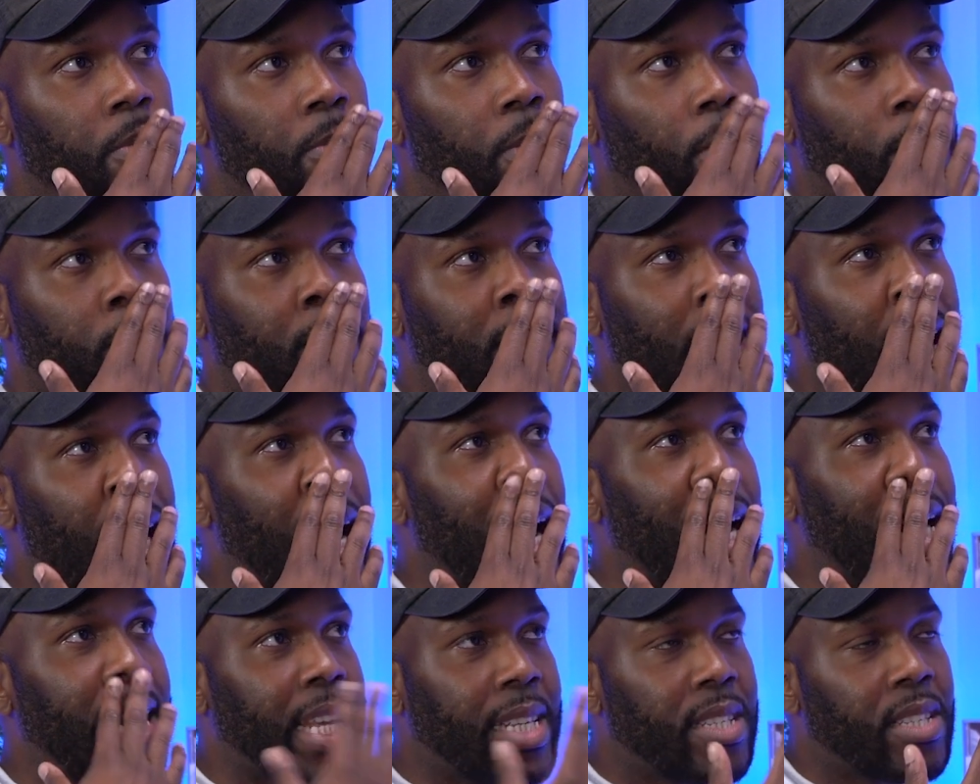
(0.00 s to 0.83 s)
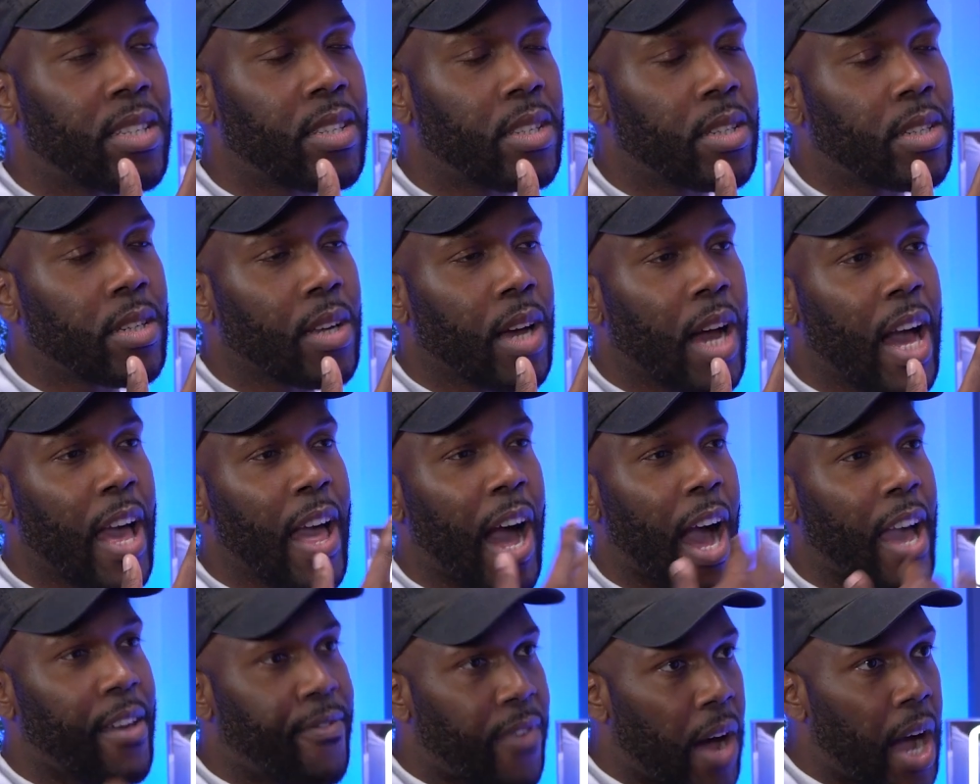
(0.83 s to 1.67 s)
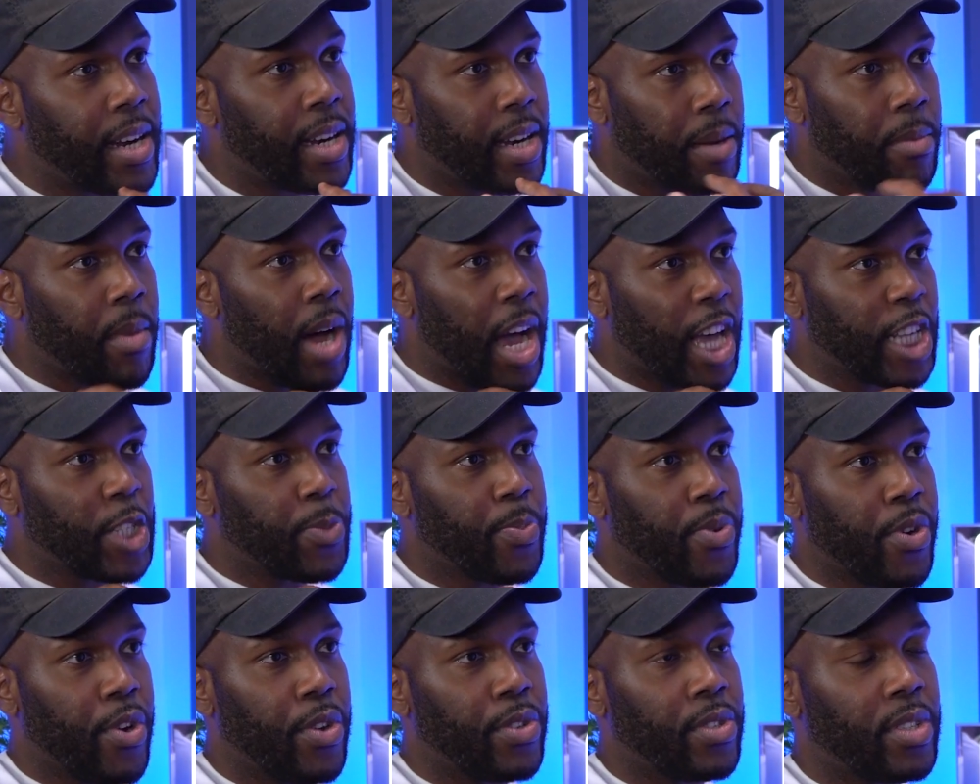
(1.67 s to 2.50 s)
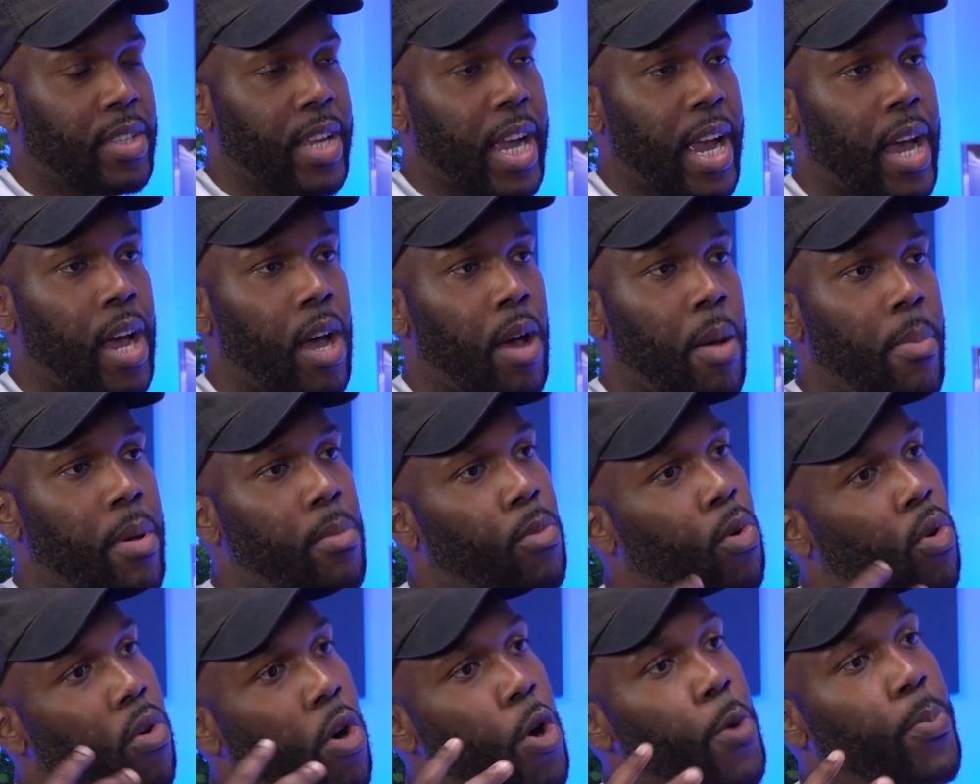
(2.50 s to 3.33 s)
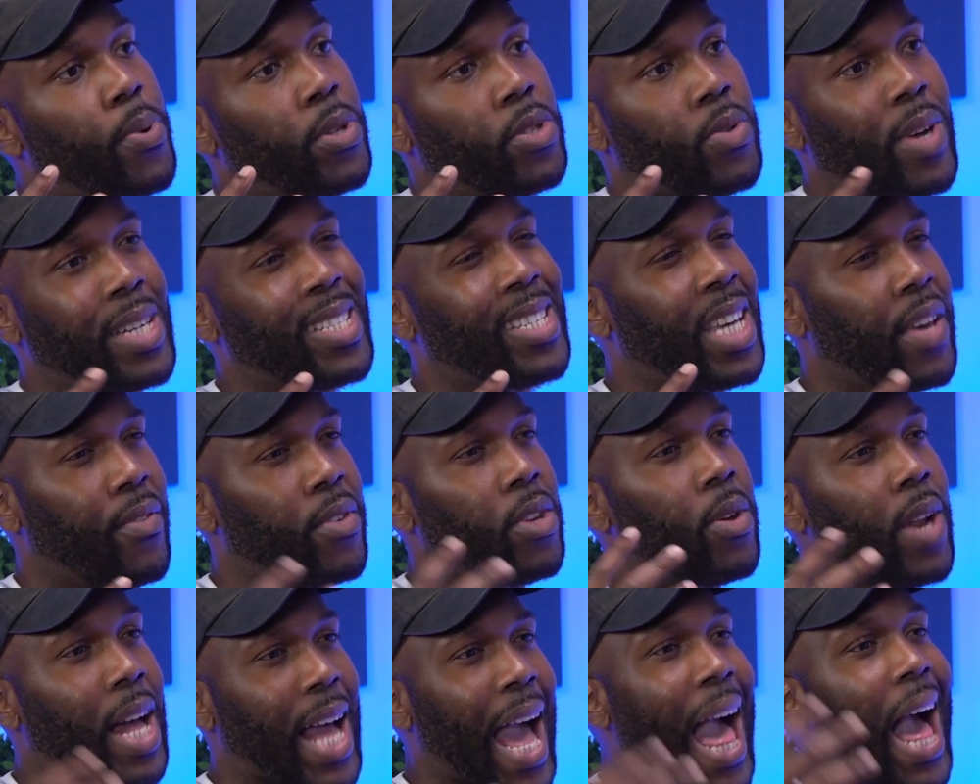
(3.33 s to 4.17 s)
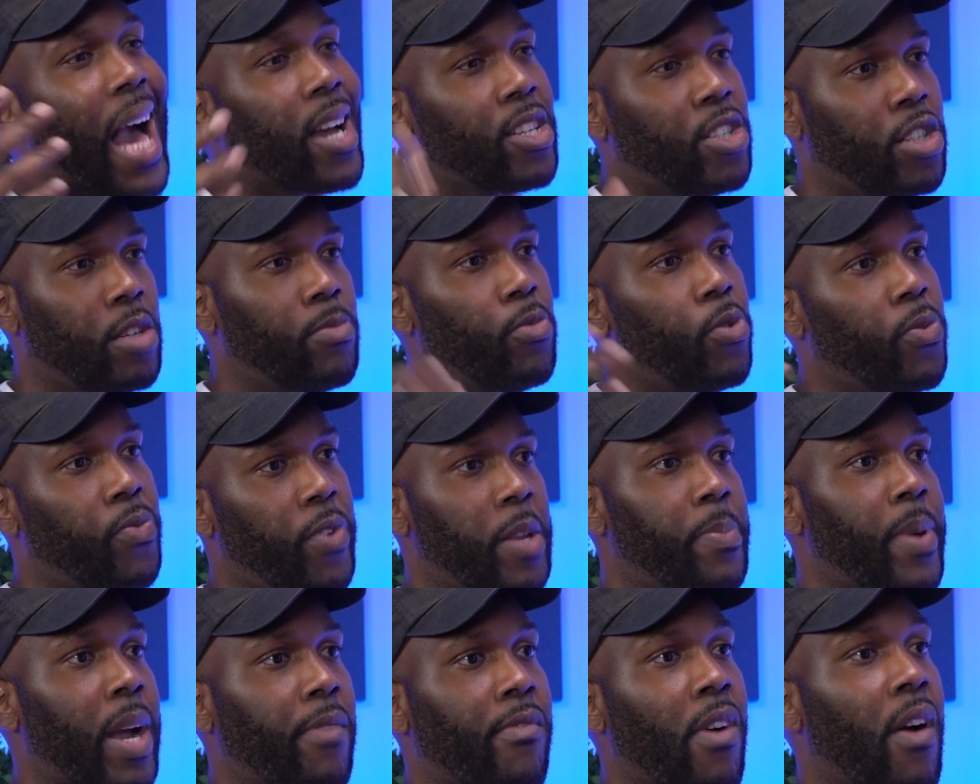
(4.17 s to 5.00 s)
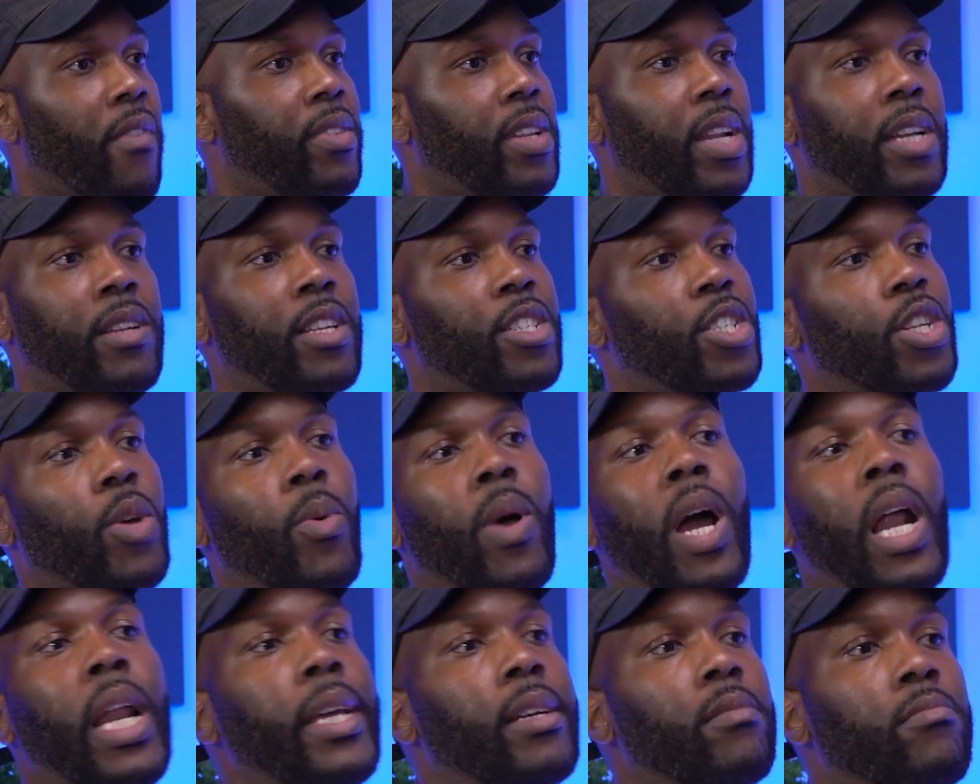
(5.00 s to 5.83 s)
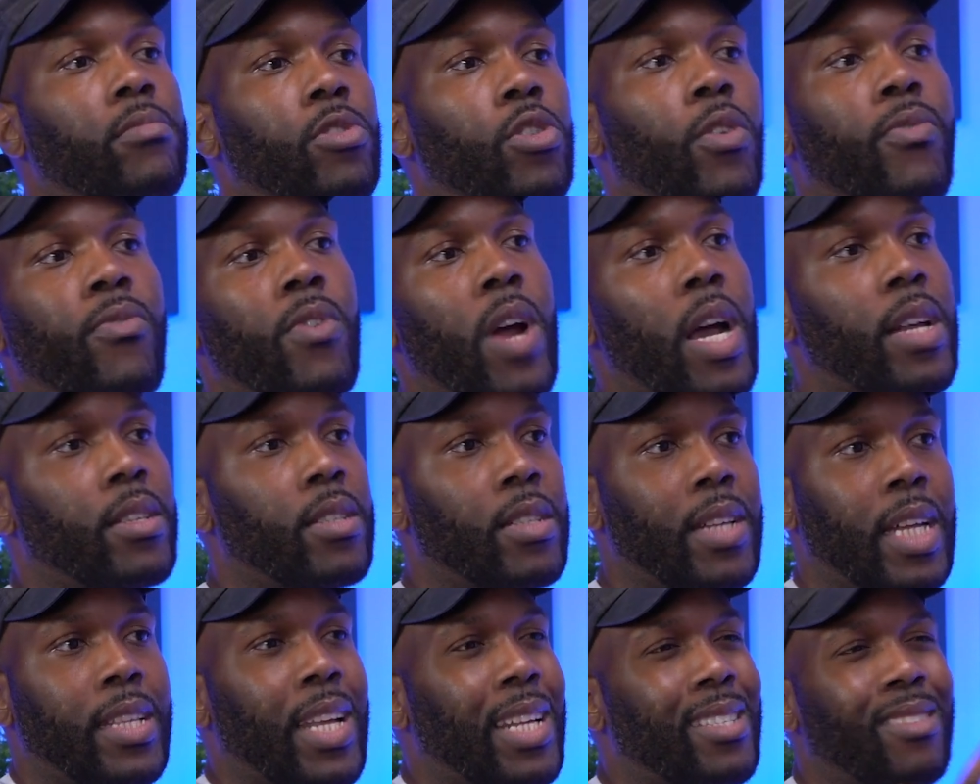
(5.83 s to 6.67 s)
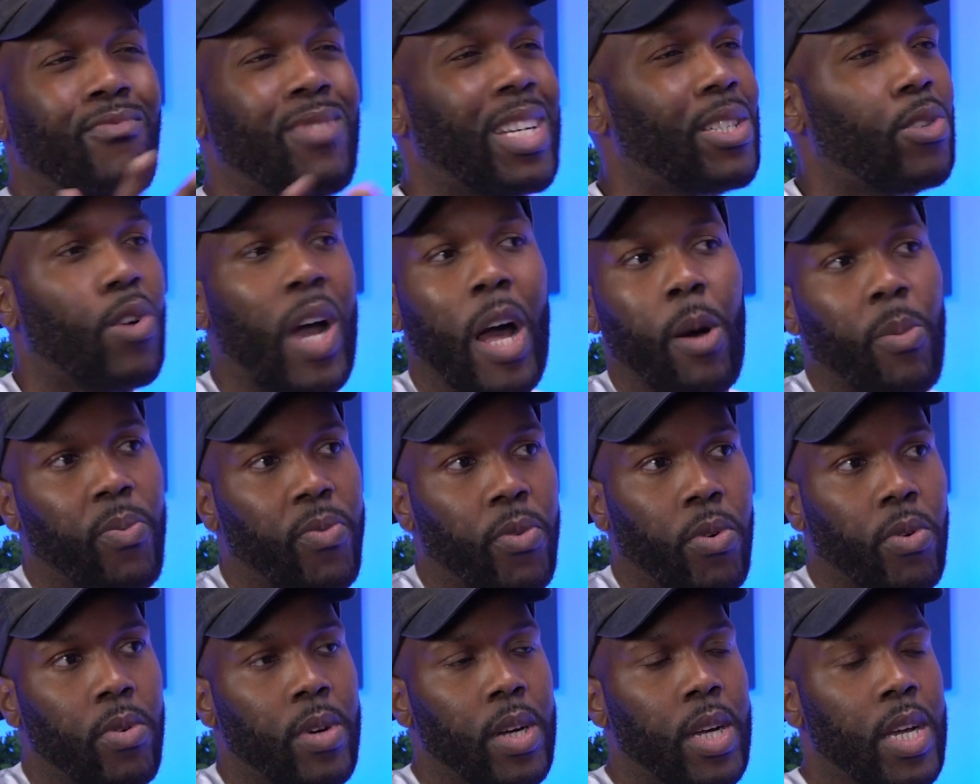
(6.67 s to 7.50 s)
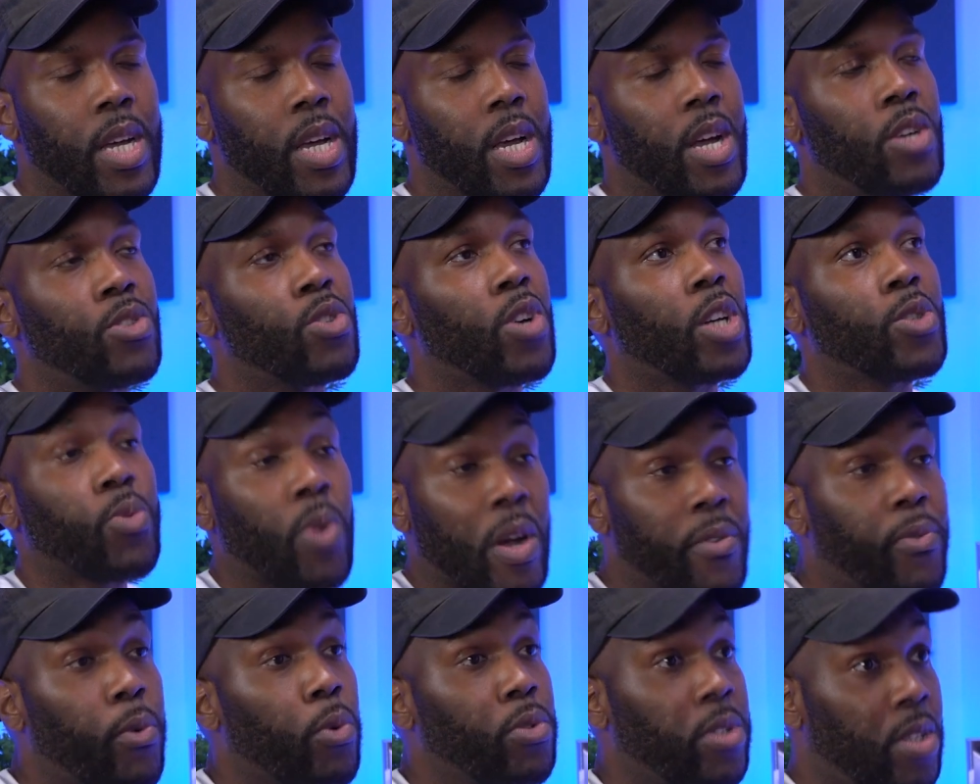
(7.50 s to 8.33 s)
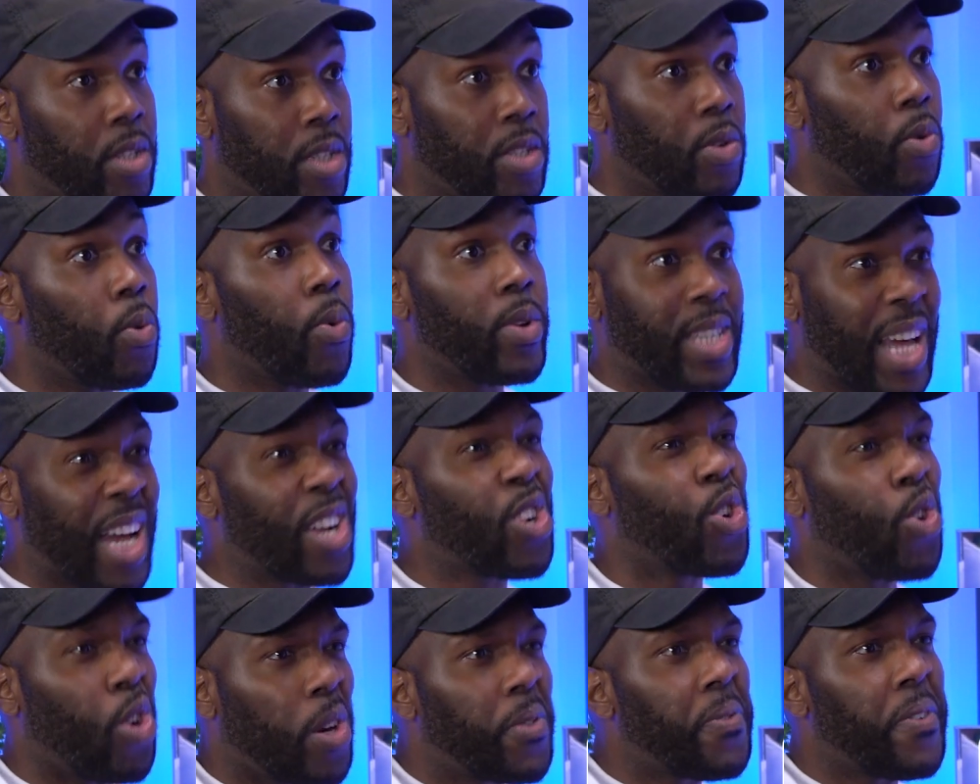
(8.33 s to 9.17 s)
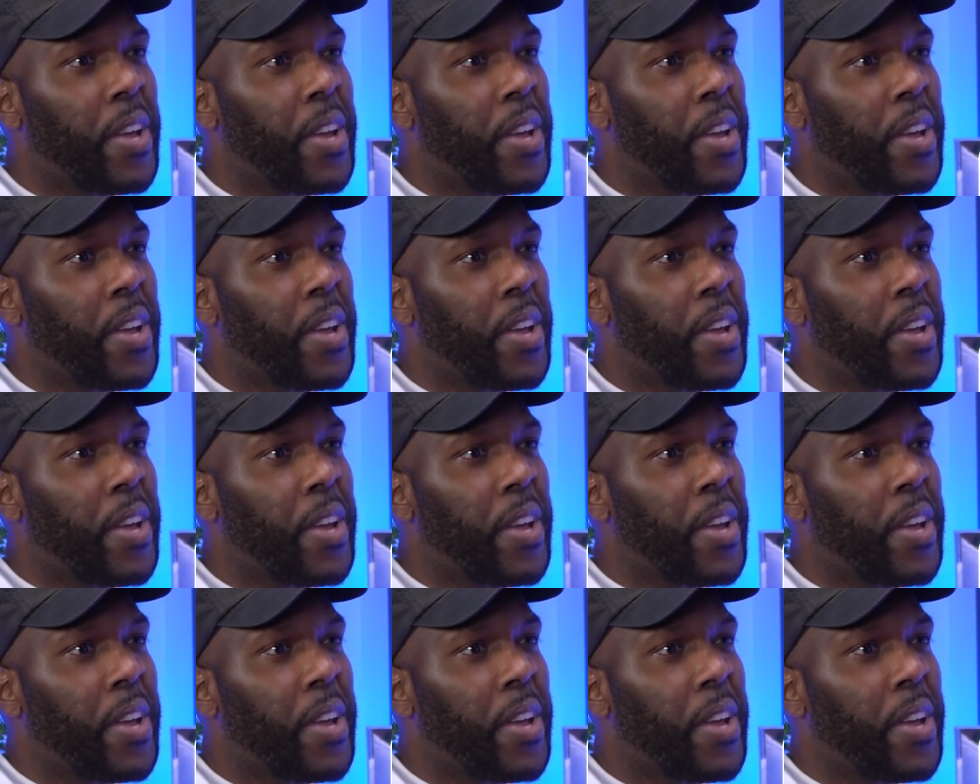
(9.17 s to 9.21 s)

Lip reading: Because then at least I find in my experience they're a bit more open to actually giving you like actionable feedback rather than it's too early. It's not for us. Like that's not helpful. So I was quite fortunate to always get good